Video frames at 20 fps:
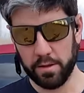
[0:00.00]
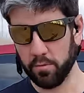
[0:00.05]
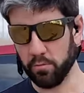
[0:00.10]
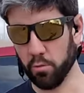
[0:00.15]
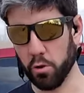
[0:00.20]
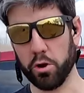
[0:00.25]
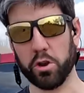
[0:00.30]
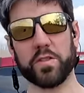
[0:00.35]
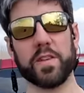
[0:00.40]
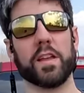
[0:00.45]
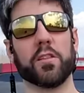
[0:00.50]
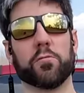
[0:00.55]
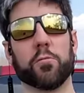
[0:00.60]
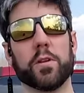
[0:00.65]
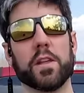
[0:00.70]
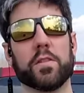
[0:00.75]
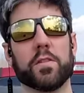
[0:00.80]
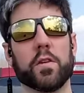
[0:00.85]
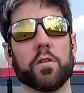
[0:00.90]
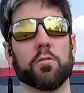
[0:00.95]
Ruger
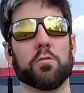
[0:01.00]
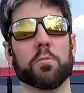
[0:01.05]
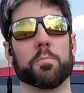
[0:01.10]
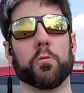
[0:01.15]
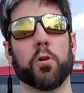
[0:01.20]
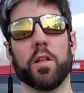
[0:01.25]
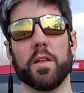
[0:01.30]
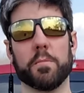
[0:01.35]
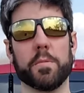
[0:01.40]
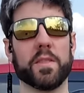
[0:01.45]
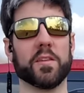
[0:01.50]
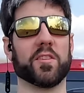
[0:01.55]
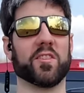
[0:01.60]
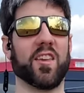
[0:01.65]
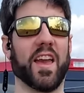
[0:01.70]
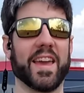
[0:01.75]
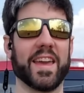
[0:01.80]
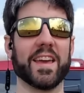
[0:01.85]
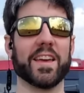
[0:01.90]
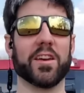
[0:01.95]
1022 would probably be the
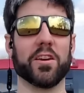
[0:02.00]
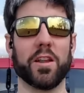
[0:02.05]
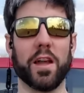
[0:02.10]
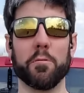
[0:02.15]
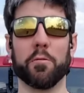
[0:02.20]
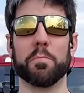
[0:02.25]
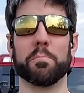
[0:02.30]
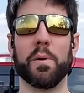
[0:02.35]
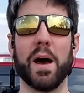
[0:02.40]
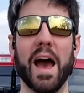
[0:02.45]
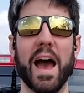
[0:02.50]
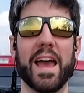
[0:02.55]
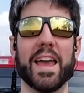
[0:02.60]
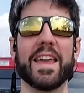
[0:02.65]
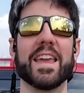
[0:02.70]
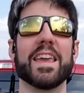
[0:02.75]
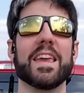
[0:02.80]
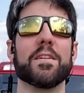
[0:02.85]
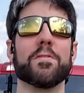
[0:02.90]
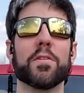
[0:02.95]
second gun I would buy,
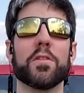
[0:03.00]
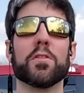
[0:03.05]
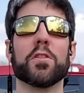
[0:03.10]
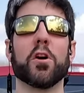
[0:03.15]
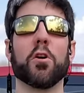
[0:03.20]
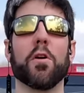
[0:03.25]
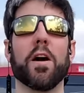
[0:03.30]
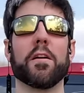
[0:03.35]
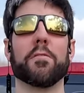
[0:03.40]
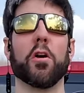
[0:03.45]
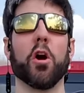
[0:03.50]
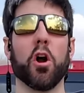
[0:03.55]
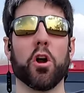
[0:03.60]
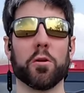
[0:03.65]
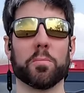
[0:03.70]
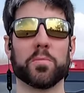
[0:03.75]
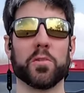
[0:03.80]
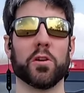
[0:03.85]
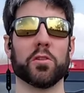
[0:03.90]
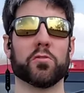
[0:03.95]
even though I've
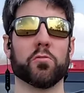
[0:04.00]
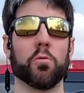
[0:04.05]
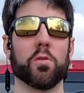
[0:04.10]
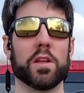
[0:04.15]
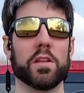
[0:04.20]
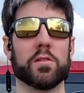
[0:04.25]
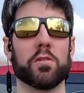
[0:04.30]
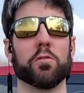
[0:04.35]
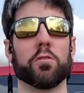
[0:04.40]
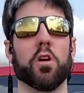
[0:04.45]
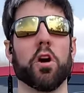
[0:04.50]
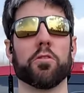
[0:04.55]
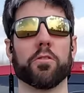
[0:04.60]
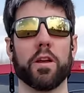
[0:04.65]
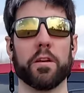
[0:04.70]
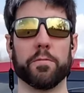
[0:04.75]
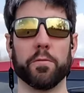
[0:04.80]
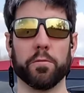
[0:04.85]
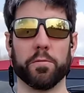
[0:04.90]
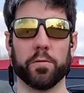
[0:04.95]
harped on 22 long
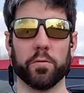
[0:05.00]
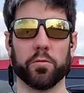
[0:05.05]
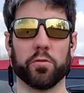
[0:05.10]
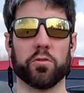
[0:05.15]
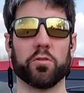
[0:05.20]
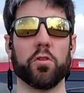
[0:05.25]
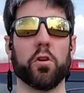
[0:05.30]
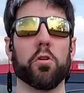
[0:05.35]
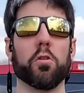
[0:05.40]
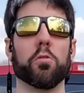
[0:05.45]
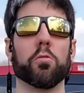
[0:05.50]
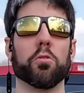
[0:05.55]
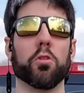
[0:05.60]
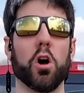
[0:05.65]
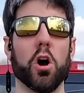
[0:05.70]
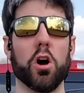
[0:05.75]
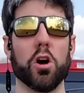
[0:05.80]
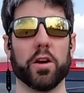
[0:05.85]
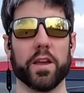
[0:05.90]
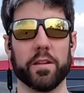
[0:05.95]
rifle for so
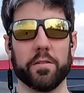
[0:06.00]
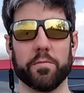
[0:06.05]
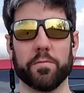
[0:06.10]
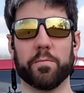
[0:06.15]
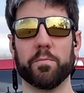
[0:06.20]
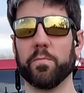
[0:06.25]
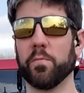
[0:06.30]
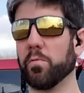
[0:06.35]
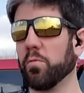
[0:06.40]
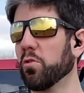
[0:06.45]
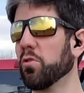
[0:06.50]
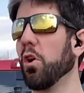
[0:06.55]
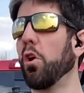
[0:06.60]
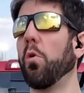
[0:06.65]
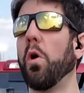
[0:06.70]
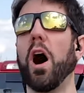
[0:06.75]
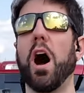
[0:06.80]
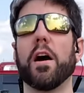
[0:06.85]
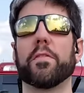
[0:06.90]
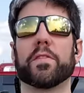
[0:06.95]
long and
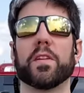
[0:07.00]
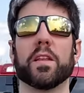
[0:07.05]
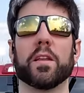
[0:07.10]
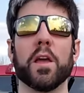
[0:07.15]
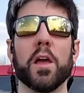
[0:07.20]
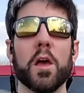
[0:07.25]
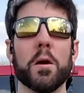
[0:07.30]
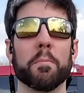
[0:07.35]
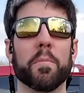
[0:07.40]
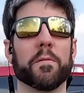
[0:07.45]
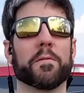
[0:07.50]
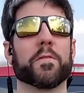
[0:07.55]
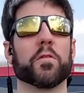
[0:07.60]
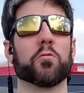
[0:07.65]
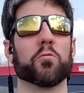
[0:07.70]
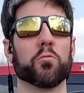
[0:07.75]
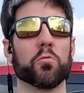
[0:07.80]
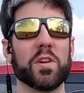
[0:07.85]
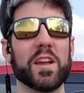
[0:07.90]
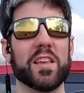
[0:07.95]
so often, but
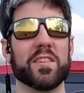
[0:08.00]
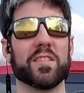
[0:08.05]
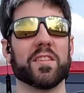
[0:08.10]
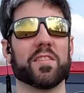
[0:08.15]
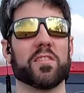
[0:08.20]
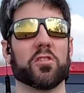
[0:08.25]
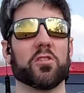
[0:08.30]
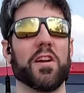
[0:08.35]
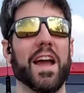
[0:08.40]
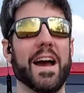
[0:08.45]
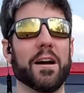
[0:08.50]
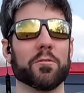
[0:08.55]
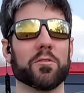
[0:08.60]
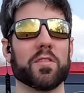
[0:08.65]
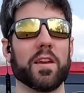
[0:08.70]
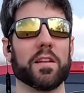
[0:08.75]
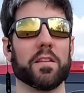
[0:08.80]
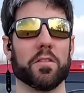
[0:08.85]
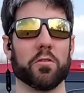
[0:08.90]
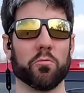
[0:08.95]
for reasons that are
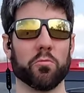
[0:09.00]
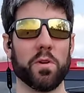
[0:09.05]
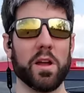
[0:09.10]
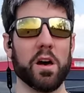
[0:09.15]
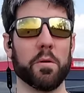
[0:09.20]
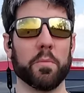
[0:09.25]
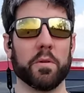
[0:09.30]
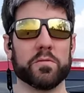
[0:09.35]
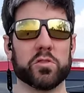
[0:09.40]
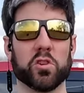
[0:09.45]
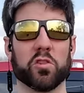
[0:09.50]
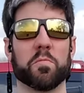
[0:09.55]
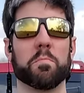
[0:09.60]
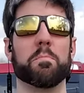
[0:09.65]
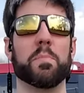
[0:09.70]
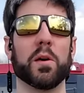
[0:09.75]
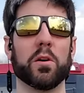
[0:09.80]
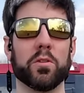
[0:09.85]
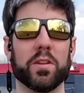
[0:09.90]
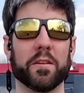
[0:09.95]
outside of the realm of just
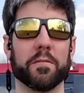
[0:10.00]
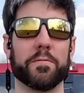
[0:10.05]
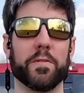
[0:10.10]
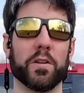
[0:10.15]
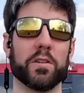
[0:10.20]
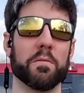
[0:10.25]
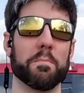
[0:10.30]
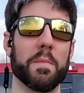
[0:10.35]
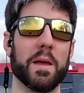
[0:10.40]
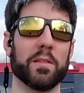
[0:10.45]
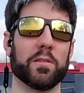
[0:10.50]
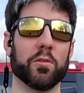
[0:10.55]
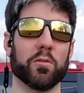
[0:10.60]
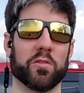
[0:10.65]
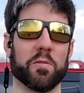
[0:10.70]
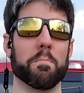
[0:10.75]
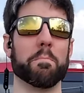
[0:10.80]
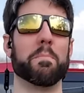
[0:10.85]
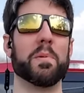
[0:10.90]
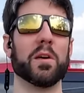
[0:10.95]
building
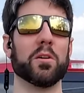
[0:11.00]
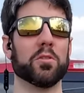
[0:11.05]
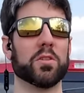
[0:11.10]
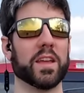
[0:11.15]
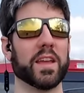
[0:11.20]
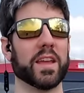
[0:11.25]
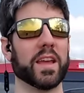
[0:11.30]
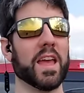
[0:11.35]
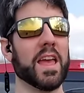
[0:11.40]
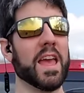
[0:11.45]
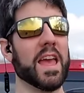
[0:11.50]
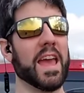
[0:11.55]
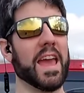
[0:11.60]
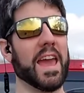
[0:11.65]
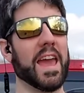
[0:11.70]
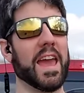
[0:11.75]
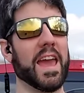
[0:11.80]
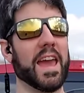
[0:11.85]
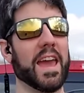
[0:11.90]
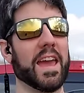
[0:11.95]
fundamentals and building
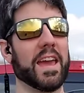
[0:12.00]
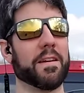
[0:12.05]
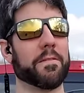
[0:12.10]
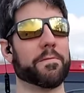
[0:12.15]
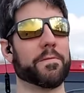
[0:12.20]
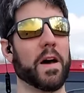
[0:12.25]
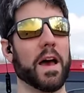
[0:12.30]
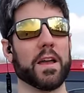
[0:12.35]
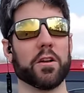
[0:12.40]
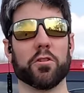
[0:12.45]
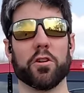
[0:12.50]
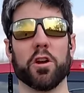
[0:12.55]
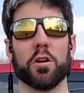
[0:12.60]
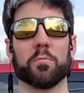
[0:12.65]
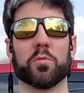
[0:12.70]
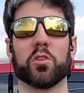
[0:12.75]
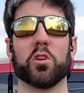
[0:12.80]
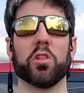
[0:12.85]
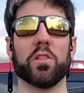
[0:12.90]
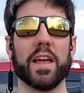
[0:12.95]
a
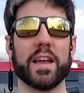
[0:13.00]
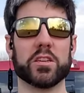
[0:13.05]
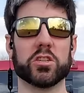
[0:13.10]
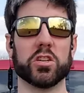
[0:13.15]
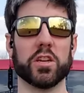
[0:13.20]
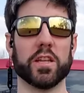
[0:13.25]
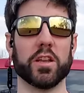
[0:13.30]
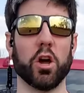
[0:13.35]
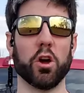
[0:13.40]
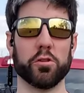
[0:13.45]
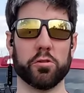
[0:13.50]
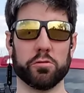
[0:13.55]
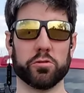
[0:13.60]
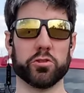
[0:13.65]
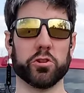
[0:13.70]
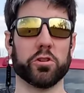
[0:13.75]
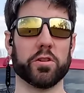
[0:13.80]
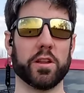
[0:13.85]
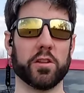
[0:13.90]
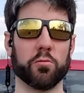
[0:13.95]
firearms collection on your
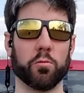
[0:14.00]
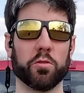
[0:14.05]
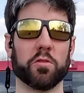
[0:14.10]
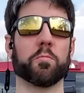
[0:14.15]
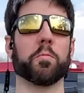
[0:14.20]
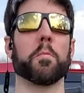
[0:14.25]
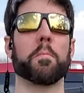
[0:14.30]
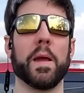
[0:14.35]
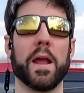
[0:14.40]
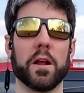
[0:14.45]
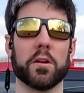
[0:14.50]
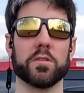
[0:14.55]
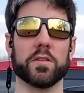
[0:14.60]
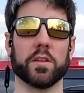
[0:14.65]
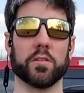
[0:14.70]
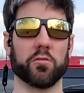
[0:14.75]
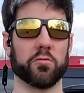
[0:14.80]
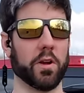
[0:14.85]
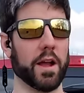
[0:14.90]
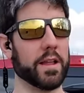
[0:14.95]
journey towards
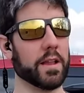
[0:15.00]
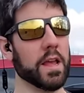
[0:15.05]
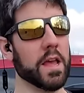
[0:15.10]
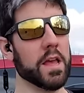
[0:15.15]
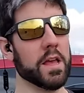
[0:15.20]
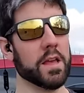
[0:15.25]
preparedness, right?